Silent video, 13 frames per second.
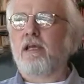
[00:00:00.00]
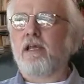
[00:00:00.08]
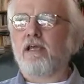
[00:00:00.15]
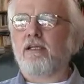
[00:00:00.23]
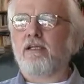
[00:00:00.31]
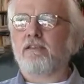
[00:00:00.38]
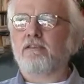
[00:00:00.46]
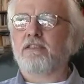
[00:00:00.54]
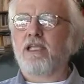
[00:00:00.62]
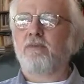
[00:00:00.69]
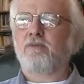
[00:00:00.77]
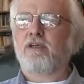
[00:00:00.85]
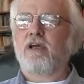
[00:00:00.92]
and at the
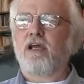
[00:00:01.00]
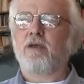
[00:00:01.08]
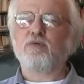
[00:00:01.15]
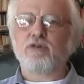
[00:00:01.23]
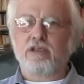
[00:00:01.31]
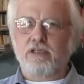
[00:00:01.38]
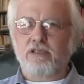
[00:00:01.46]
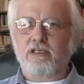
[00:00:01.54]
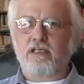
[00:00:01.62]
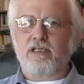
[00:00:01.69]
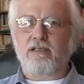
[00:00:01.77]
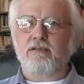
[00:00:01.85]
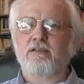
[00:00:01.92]
same time would
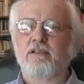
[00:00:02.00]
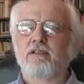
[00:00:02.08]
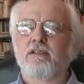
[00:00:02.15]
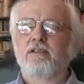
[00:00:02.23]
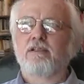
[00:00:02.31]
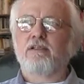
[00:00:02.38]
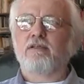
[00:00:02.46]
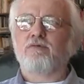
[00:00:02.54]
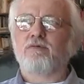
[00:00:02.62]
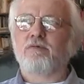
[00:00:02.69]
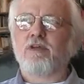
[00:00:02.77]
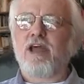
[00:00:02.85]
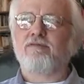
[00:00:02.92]

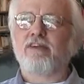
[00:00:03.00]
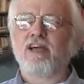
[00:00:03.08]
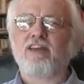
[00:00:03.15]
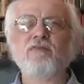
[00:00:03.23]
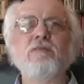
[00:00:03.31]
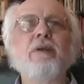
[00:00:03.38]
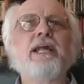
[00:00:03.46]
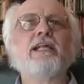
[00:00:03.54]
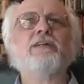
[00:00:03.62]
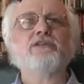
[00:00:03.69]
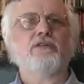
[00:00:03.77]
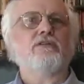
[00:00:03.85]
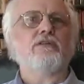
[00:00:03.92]
have a kind of
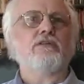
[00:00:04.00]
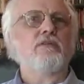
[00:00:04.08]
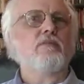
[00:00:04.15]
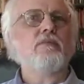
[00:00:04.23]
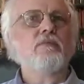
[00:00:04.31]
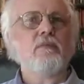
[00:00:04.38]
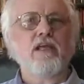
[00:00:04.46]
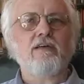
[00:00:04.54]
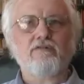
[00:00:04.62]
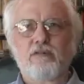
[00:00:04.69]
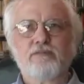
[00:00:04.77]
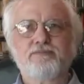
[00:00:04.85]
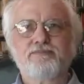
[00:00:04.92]
meta-tourism
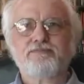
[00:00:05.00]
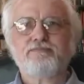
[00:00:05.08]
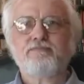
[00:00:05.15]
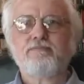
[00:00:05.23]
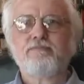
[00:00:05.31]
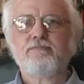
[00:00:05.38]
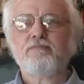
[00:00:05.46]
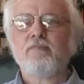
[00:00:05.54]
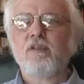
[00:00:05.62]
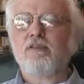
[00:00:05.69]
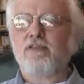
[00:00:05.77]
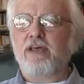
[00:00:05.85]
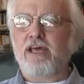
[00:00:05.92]
level
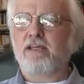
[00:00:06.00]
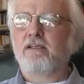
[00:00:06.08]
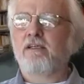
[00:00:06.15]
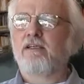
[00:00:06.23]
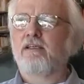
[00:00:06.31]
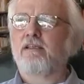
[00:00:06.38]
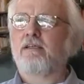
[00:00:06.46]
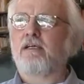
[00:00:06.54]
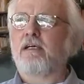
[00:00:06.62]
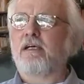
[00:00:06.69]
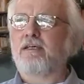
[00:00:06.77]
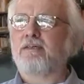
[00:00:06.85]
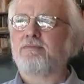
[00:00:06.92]
that
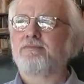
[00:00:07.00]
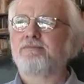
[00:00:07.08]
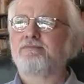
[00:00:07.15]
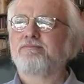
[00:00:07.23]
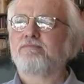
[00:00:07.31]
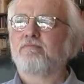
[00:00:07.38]
the